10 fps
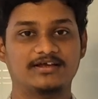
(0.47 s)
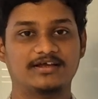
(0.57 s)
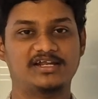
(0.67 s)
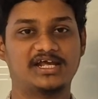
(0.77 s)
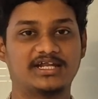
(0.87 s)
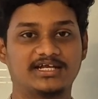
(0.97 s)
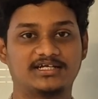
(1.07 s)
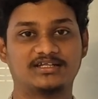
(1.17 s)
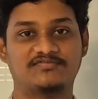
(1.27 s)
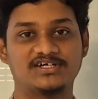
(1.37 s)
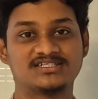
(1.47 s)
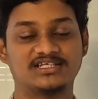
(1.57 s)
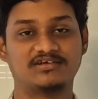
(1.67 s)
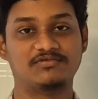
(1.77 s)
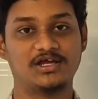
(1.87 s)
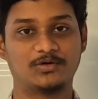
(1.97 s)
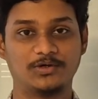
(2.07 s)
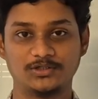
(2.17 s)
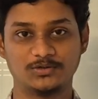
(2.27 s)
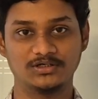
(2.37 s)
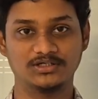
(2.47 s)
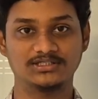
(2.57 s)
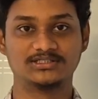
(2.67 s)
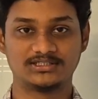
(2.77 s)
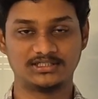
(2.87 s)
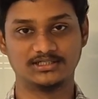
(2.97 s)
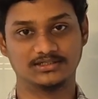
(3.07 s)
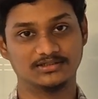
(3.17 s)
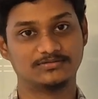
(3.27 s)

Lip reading: In n8n, the first thing we are going to learn is trigger.